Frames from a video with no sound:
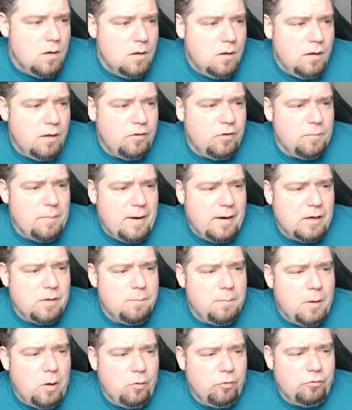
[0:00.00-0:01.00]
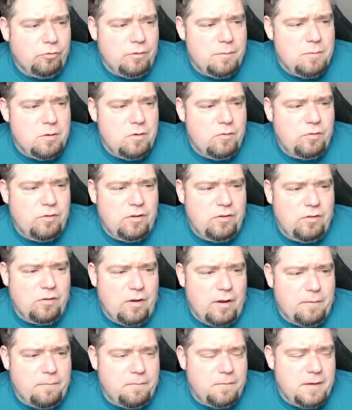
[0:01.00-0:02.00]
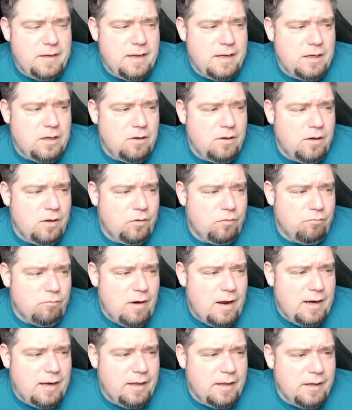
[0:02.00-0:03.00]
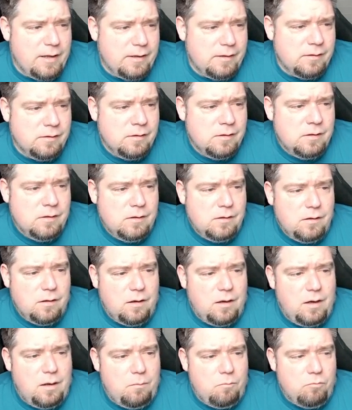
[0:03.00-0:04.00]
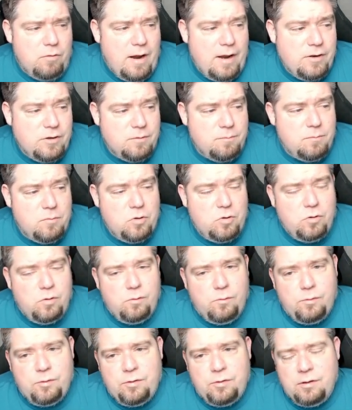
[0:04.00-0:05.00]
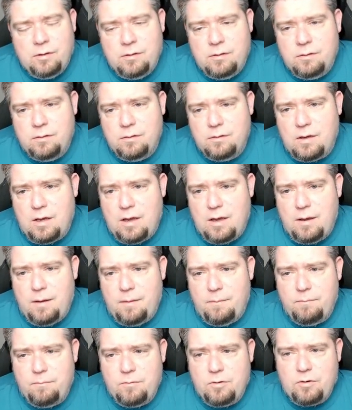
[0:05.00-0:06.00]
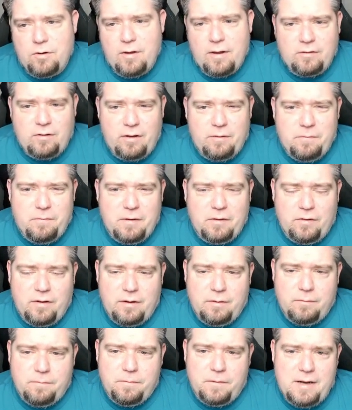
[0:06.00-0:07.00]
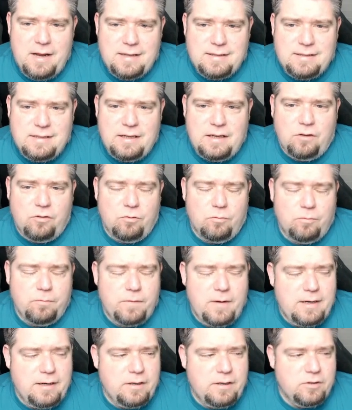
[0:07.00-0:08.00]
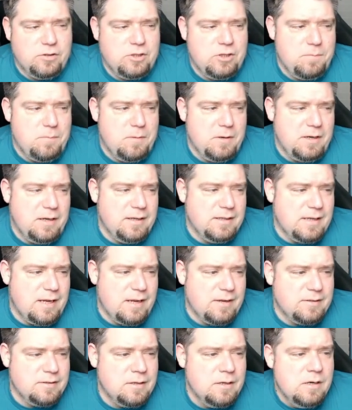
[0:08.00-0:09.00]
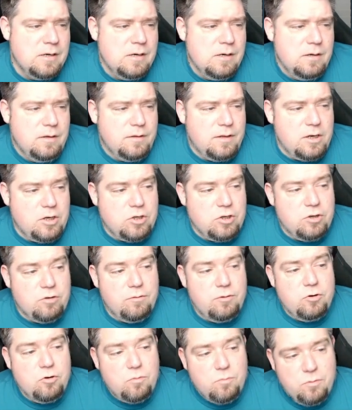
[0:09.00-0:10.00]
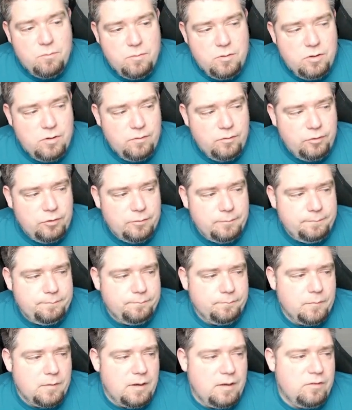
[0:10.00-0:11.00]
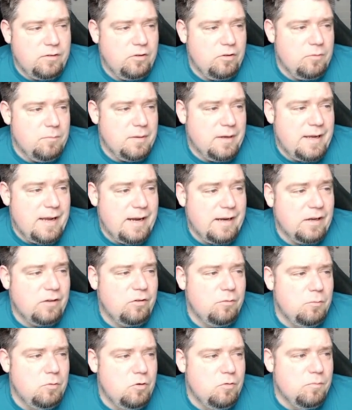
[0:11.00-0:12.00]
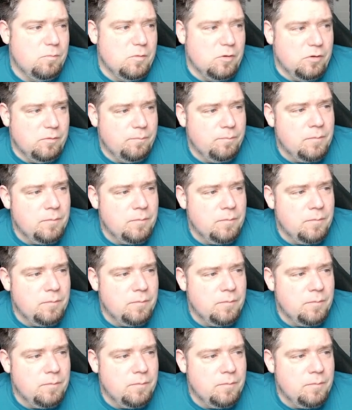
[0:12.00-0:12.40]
This is about compulsory moves. This is like fleeing units, rallying, random moves. That's like things like fanatics or failing your stupidity test. Then you do your normal moves. It says the mechanics of movement.